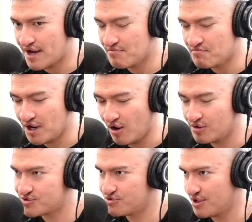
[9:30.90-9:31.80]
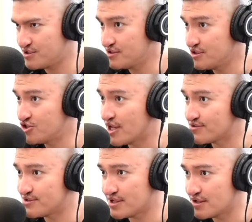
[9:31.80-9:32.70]
but also like to the
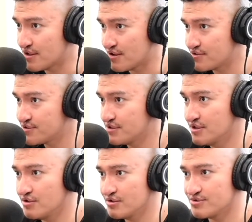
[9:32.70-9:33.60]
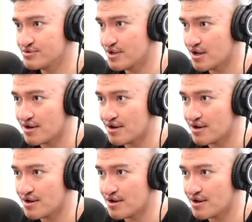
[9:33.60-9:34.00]
Gen Zers, because